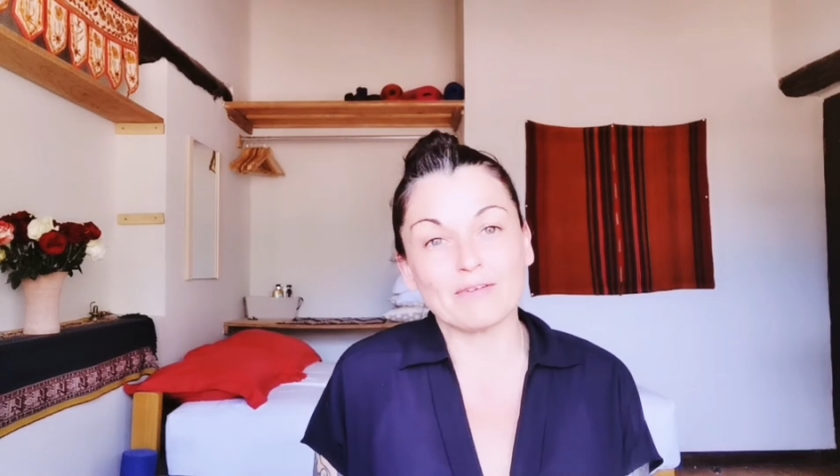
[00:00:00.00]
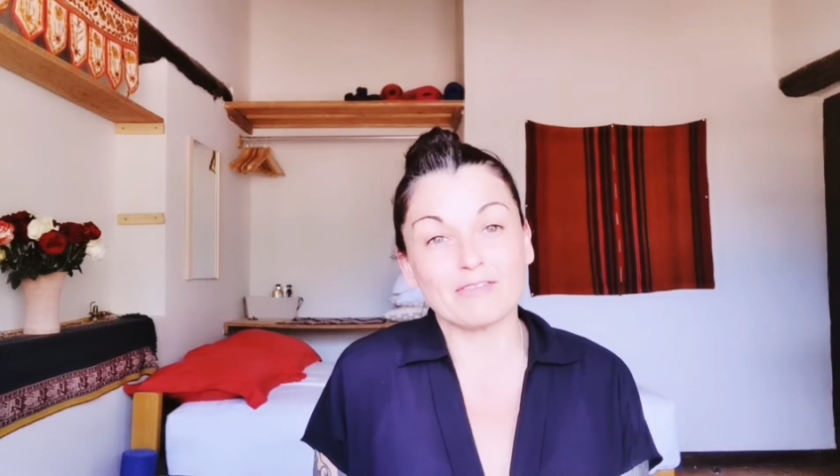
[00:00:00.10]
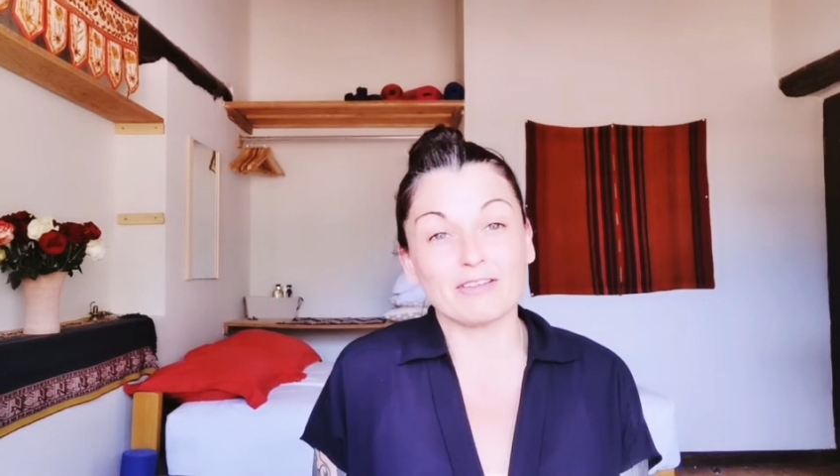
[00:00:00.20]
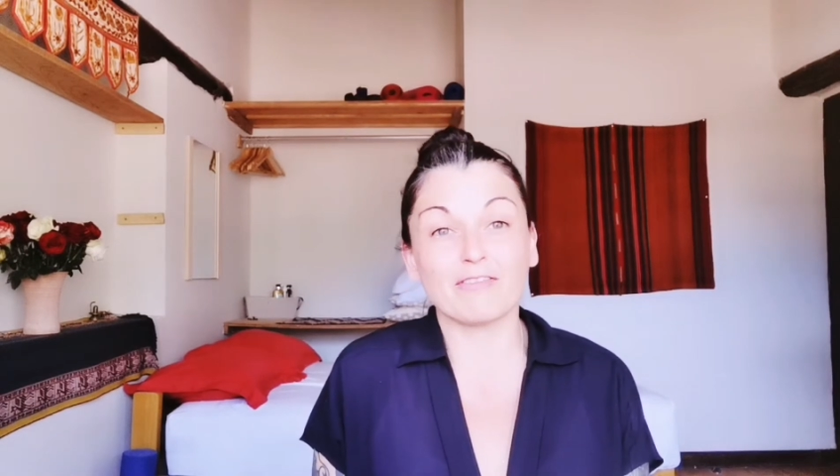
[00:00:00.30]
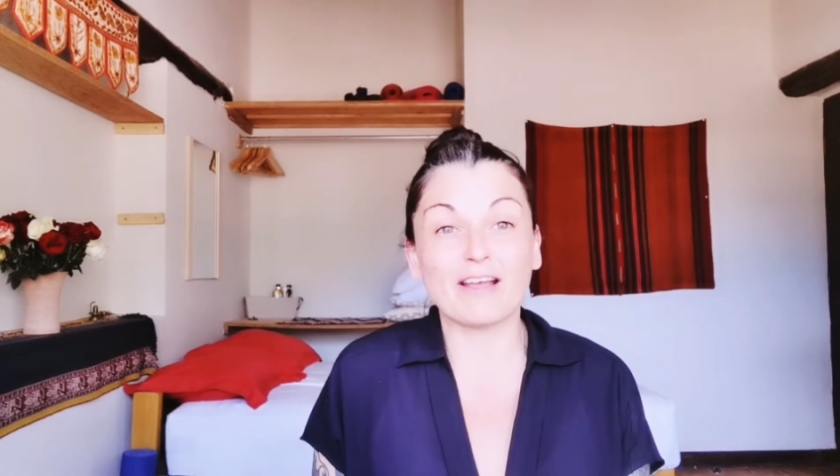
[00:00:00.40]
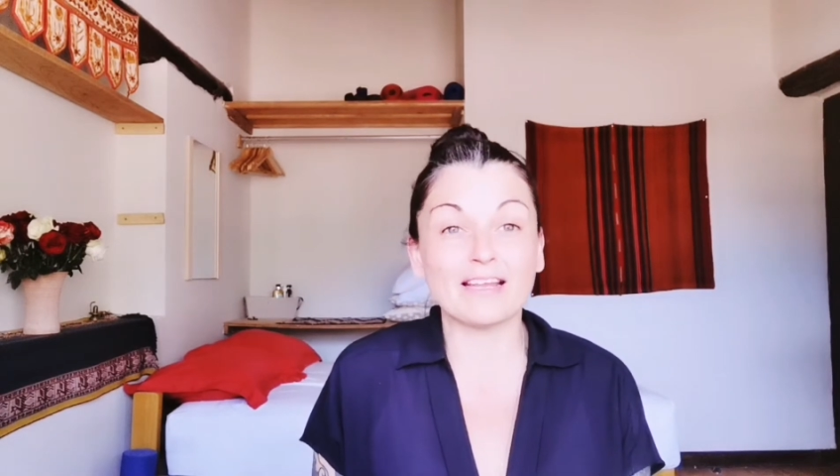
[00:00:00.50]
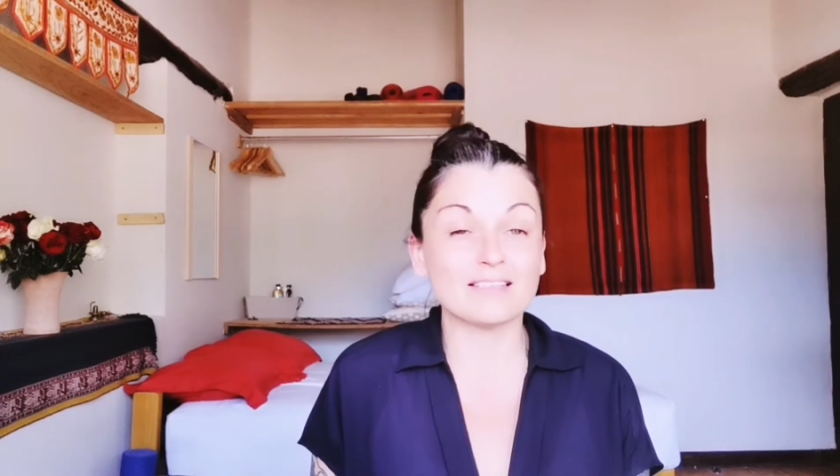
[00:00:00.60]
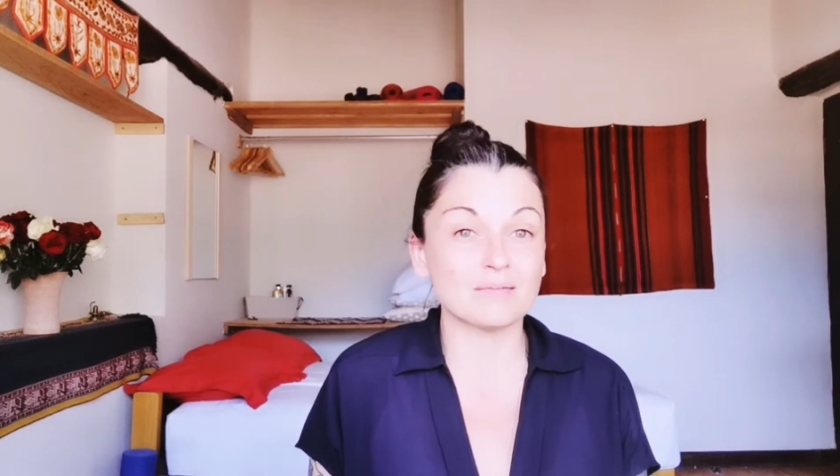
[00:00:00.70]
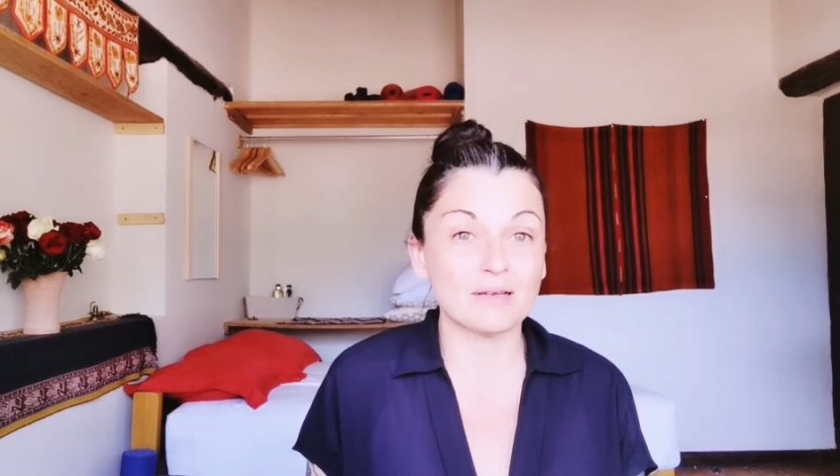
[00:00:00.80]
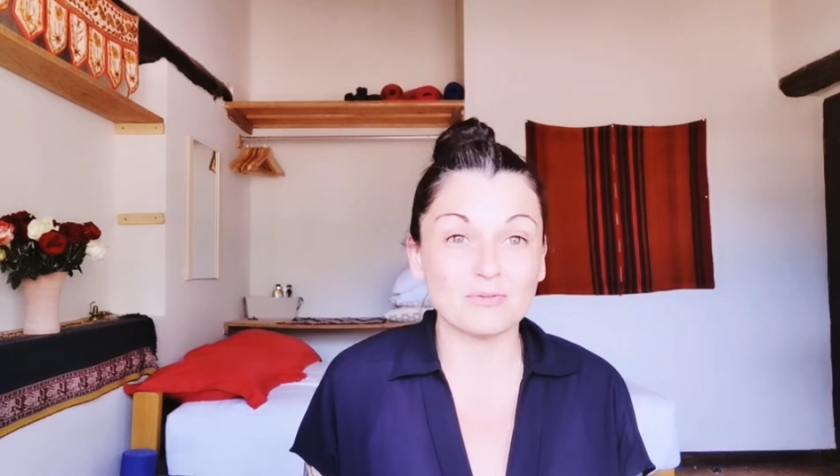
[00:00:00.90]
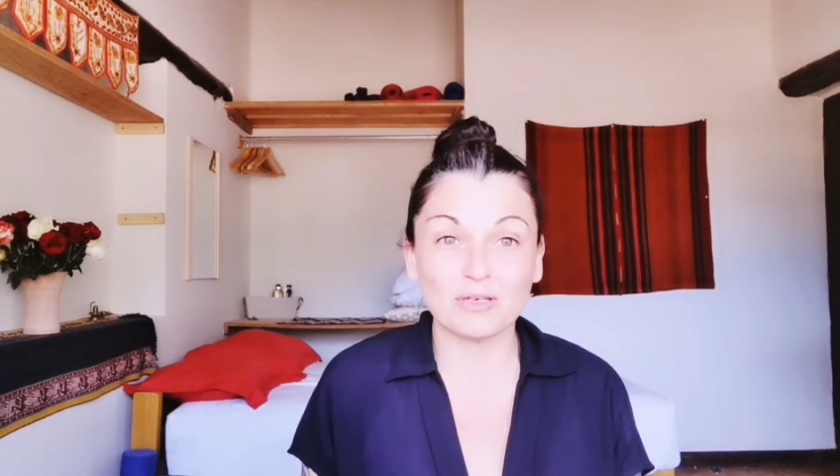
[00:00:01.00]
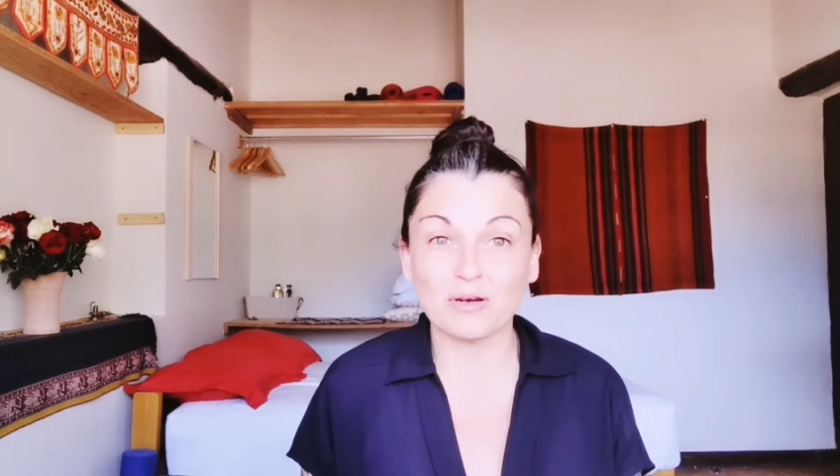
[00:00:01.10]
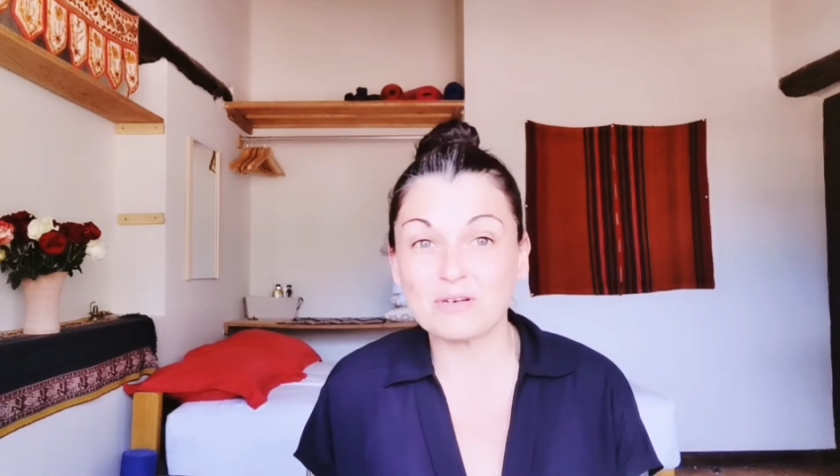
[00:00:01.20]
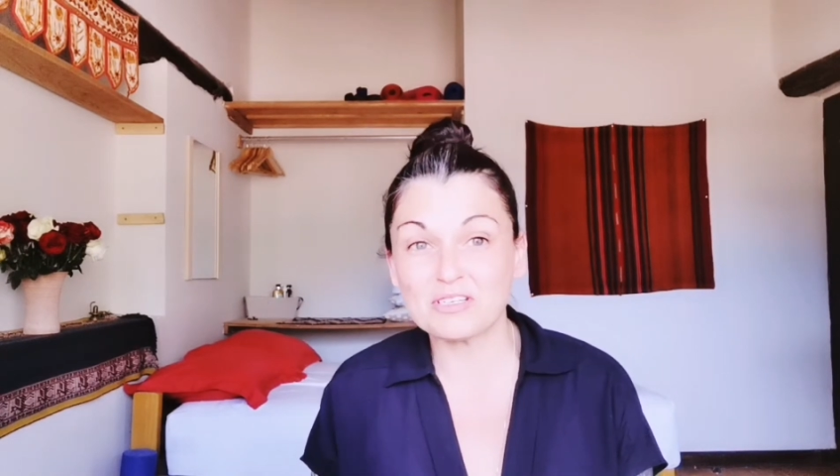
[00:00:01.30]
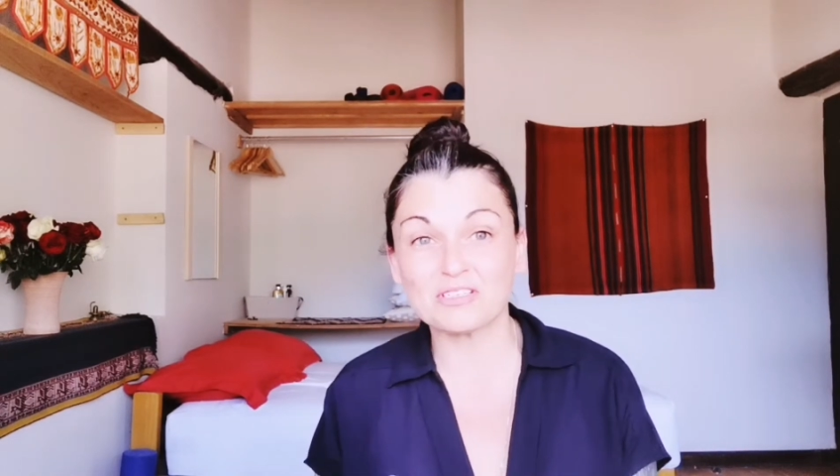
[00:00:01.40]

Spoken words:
We feel afraid. Sometimes we know we just